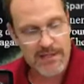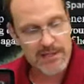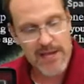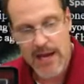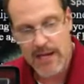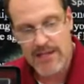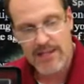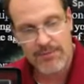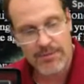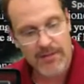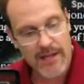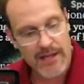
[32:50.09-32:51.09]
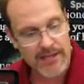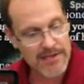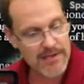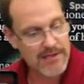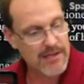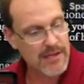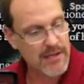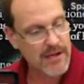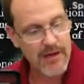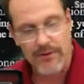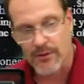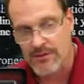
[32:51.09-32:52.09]
takes the place
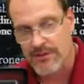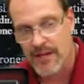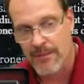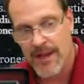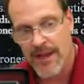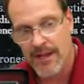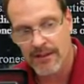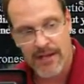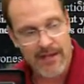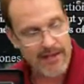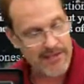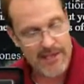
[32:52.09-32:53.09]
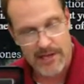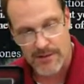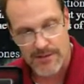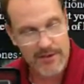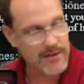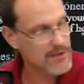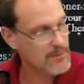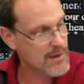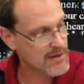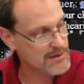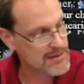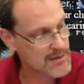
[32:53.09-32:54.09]
of those dumb A legs that I was telling you
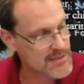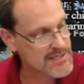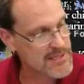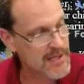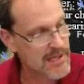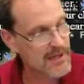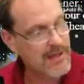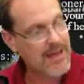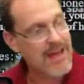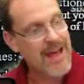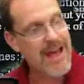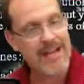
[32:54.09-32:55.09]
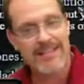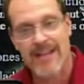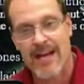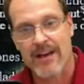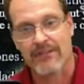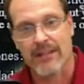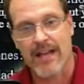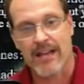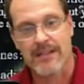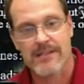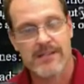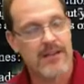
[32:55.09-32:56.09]
about. Now this thing has to have
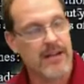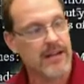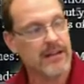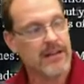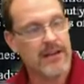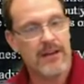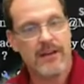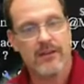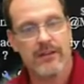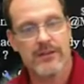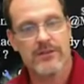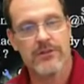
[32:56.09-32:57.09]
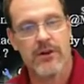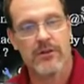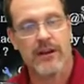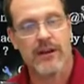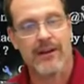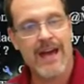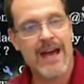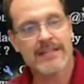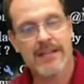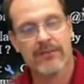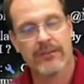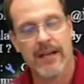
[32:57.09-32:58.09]
legs, okay? This drone here, it has
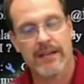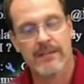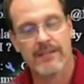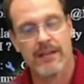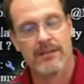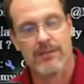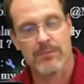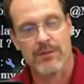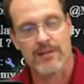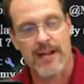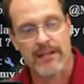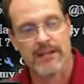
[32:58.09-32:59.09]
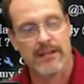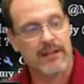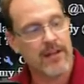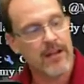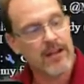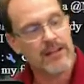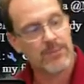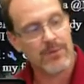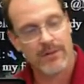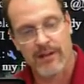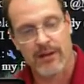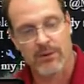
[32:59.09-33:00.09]
to have legs to, to protect it, to
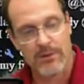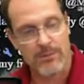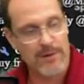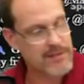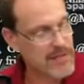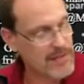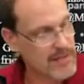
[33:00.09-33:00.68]
you know, to protect